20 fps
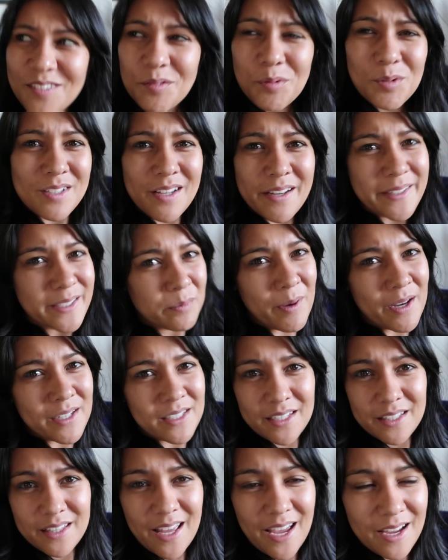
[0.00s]
Was not
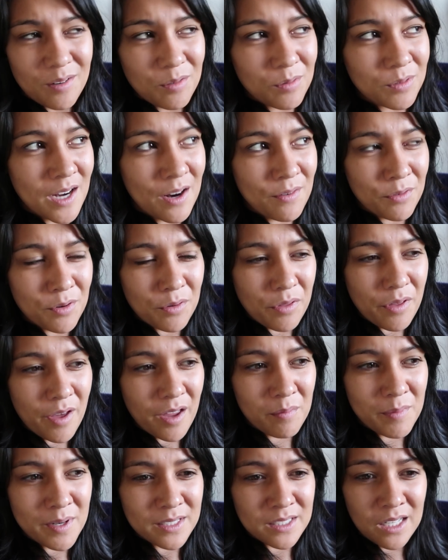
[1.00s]
expecting that. Never
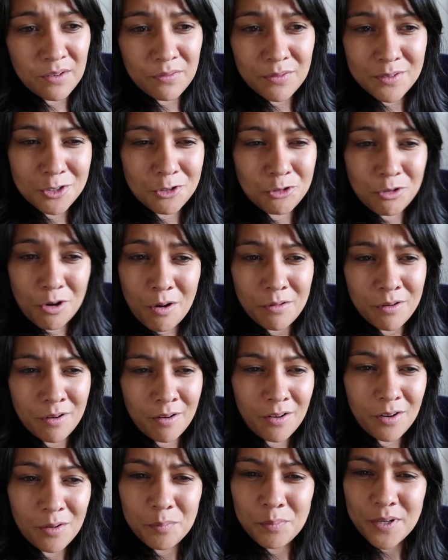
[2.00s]
thought of myself as a drone
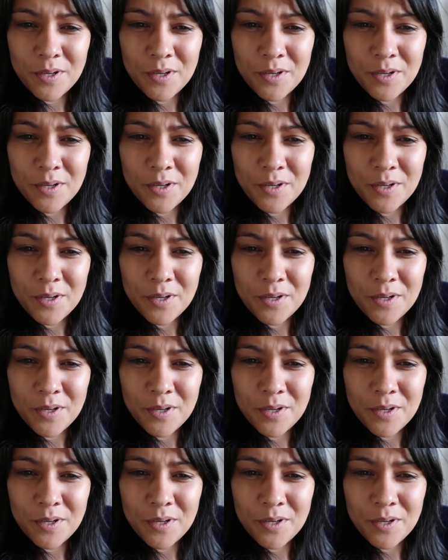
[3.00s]
girl,